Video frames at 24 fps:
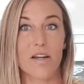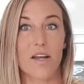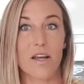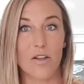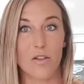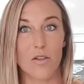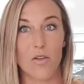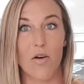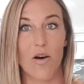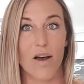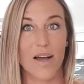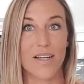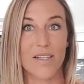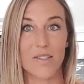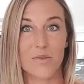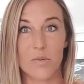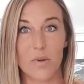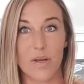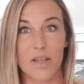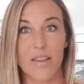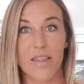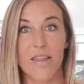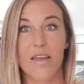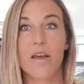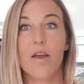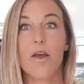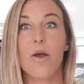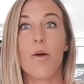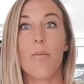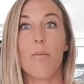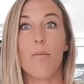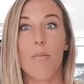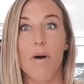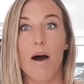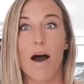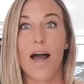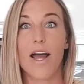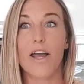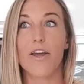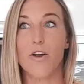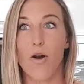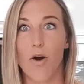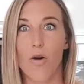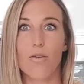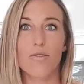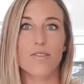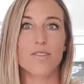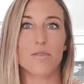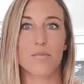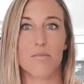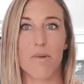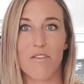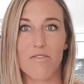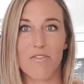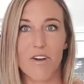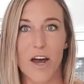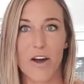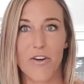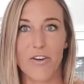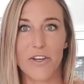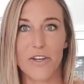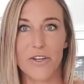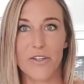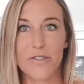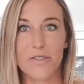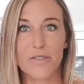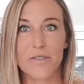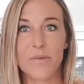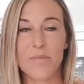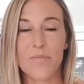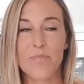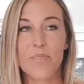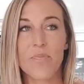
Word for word: aligned with my goals and my values.